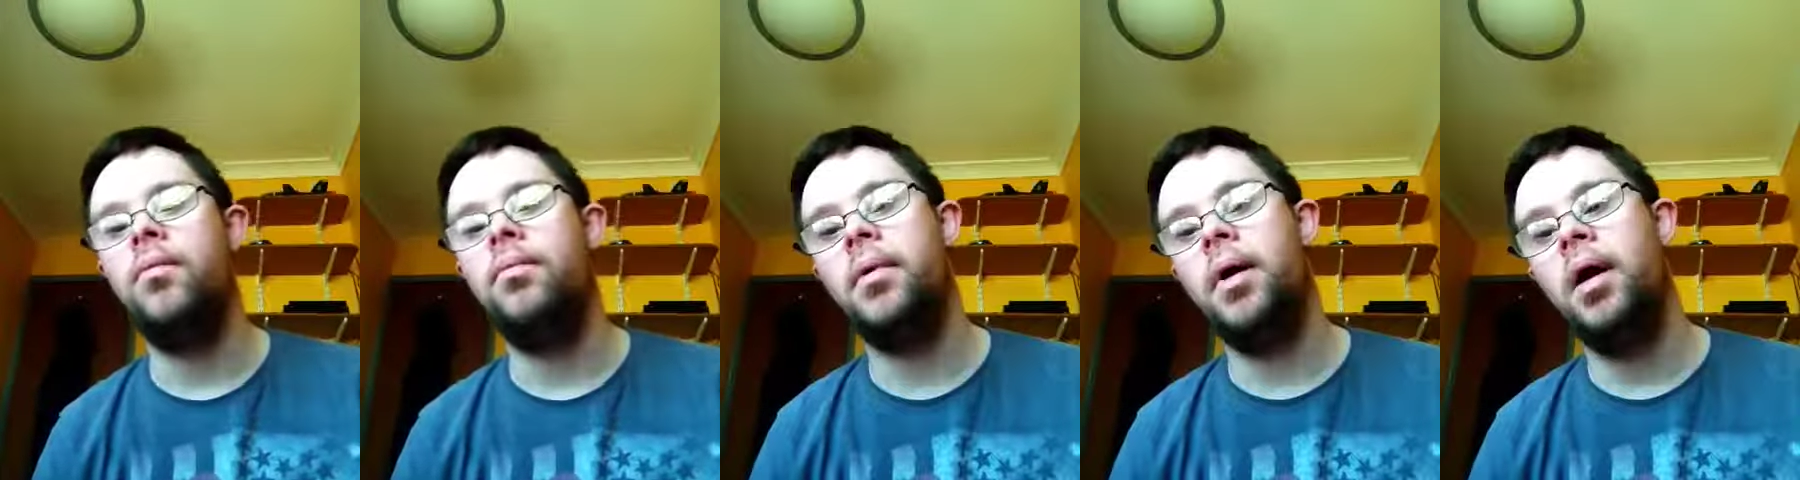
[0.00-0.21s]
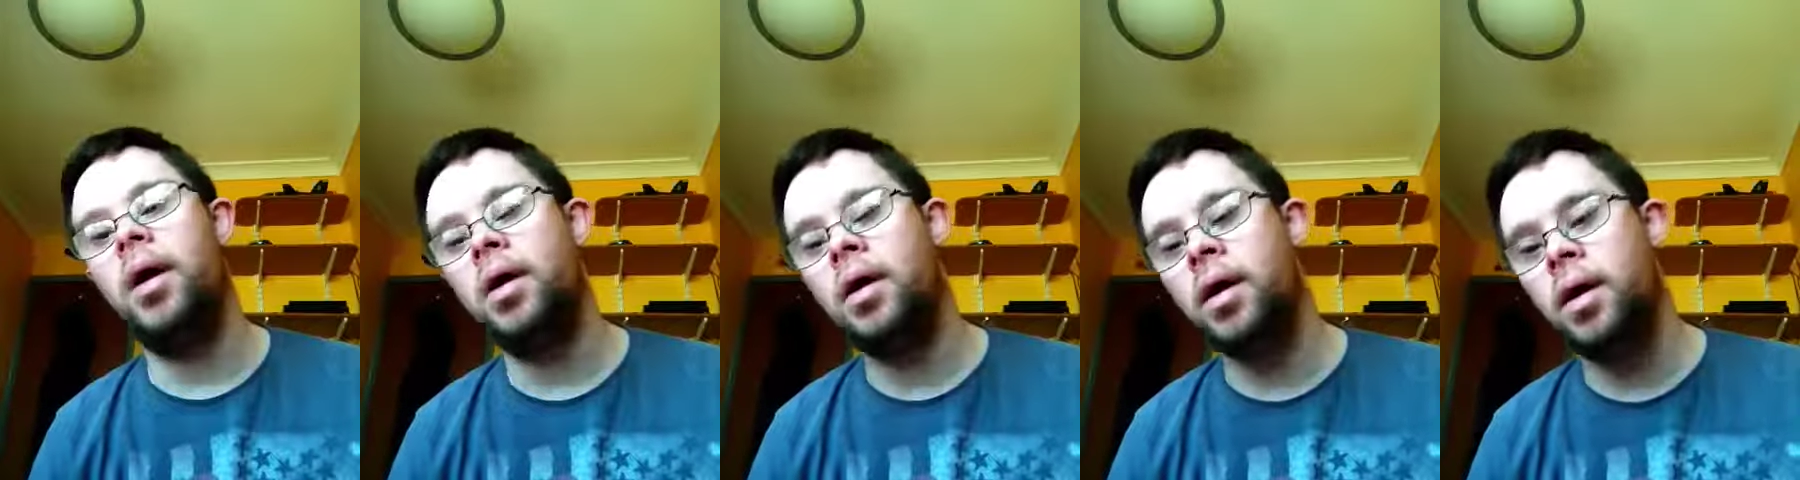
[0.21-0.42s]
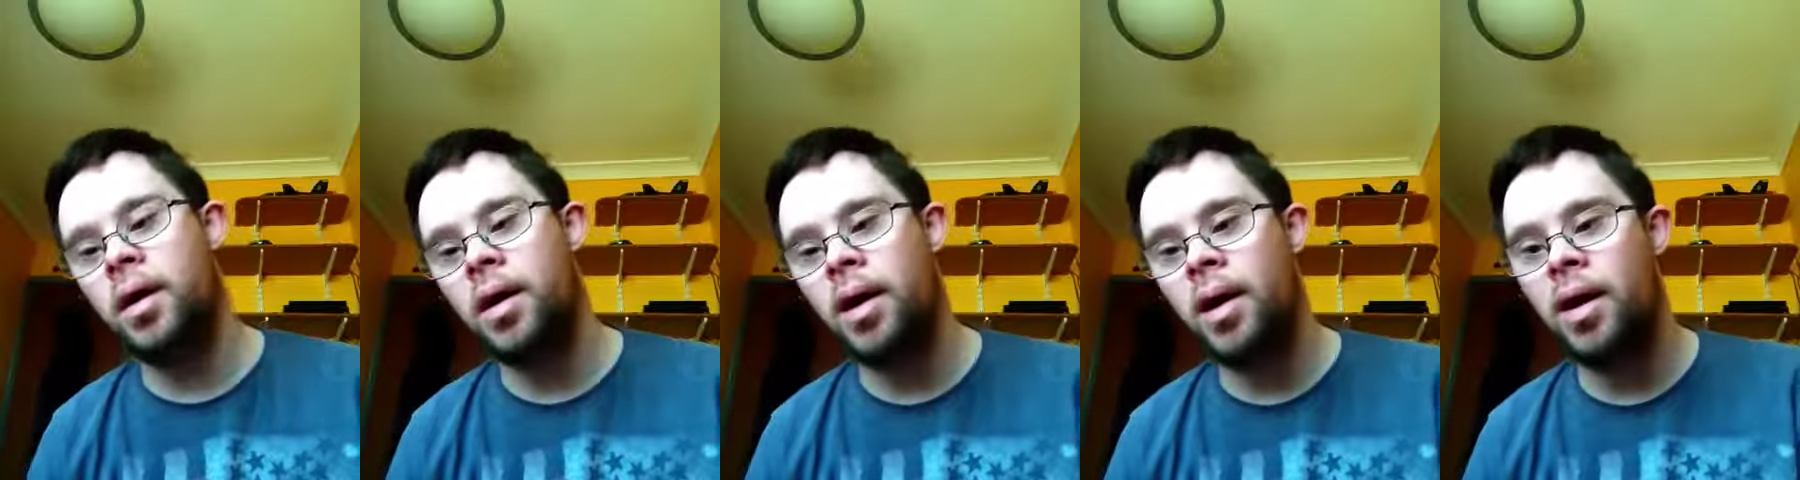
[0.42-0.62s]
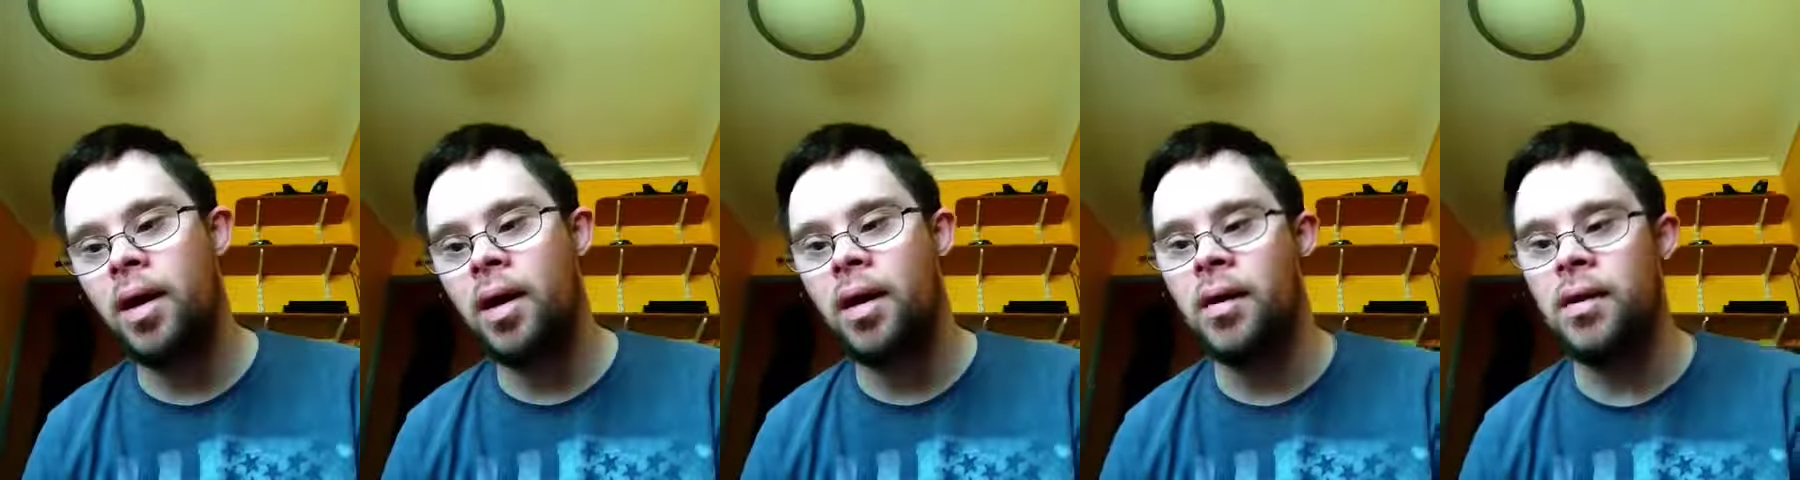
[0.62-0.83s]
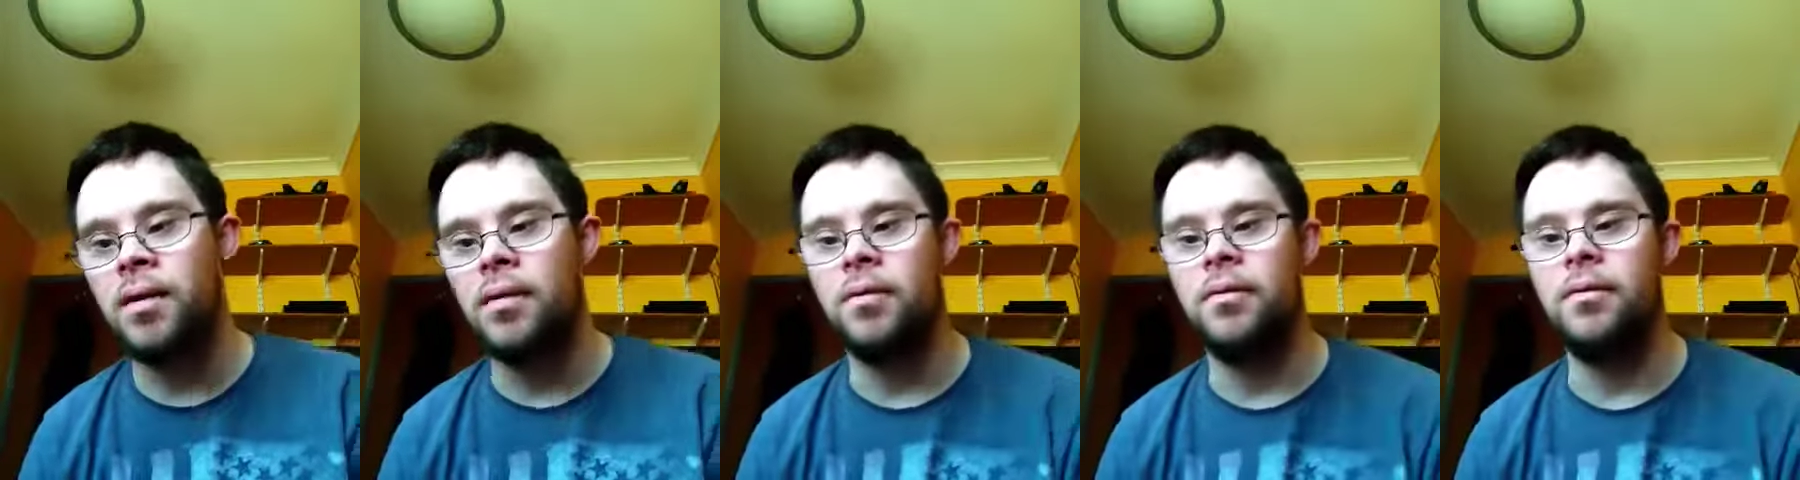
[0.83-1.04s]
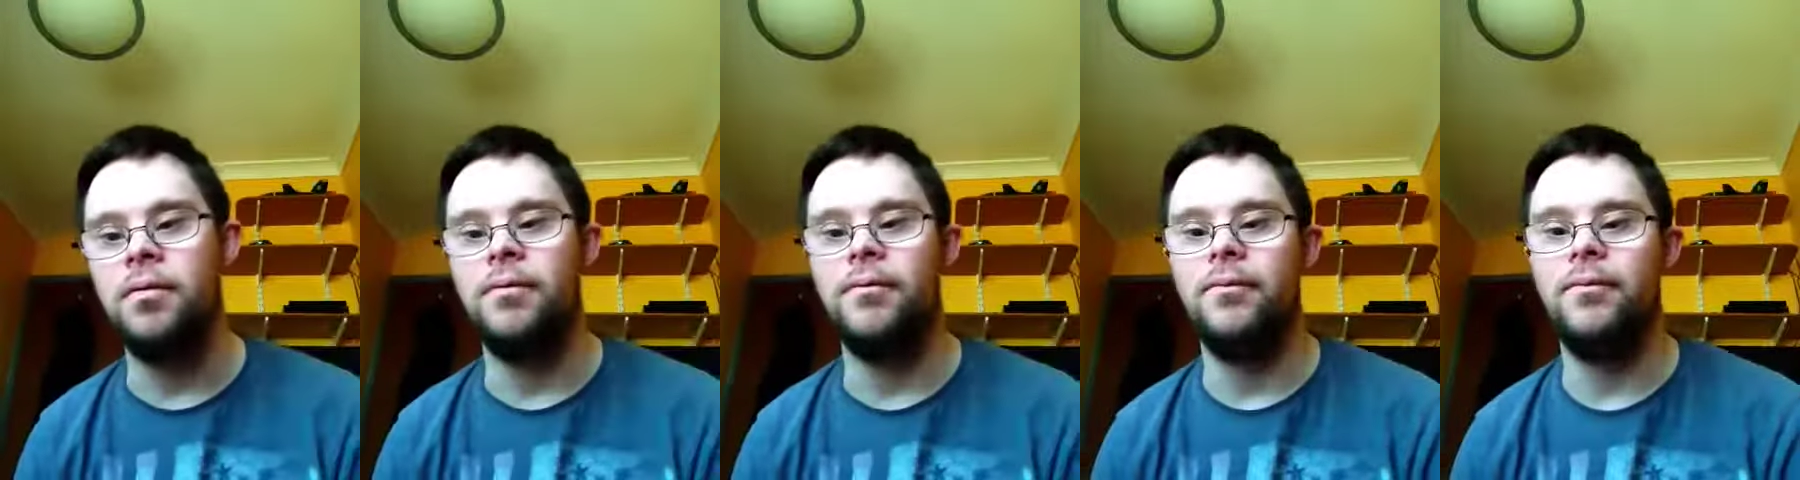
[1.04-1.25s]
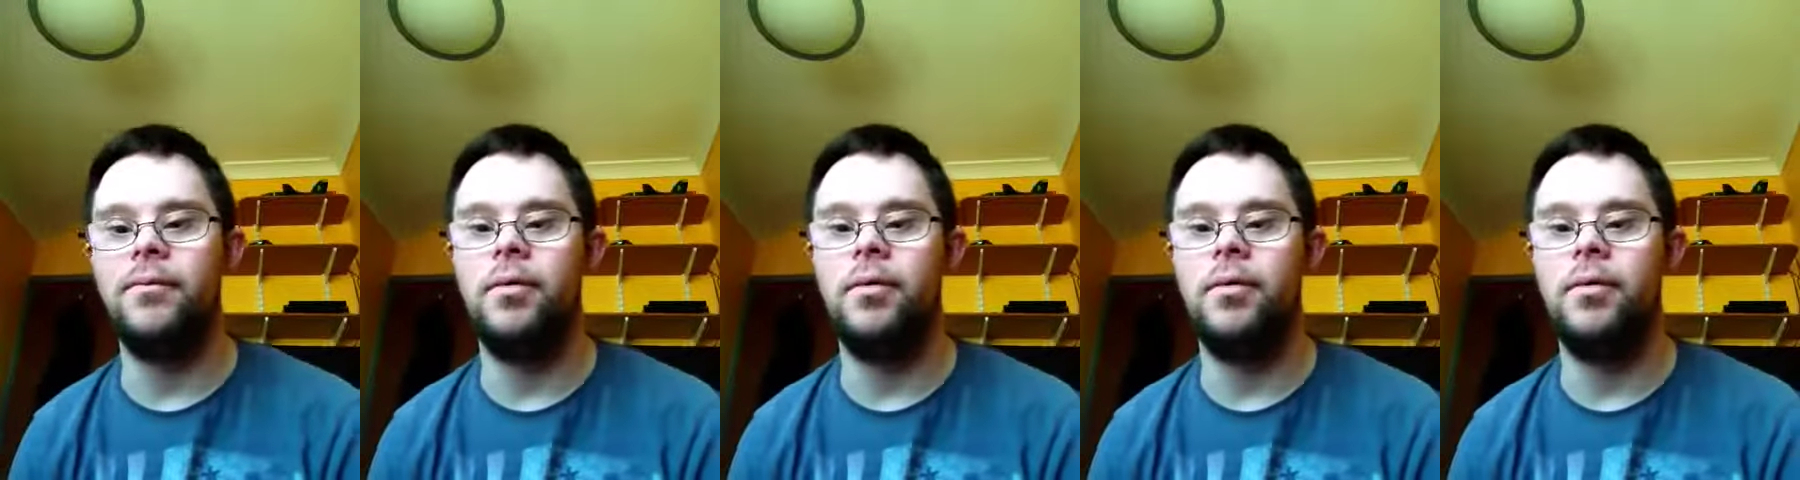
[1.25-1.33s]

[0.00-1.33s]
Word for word: back again